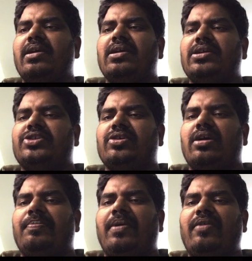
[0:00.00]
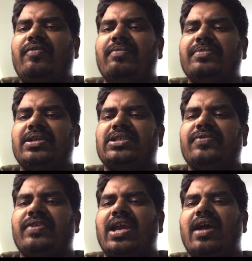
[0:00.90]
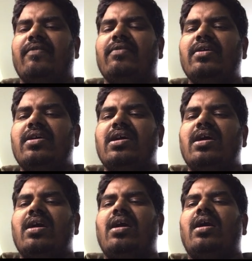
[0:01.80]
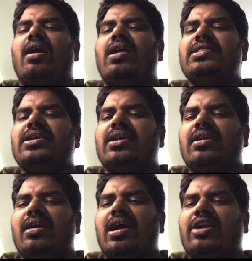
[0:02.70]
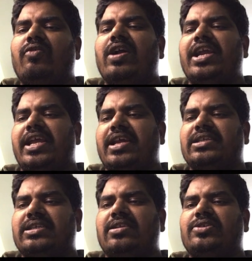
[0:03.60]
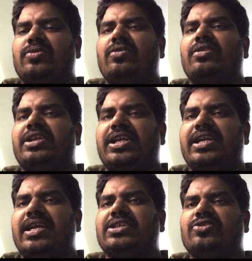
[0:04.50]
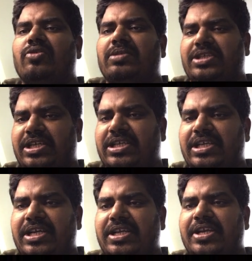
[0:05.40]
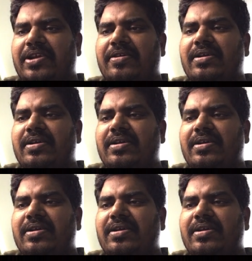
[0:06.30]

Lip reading: So apart from this, we have all the acquired areas also treated as domestic territory.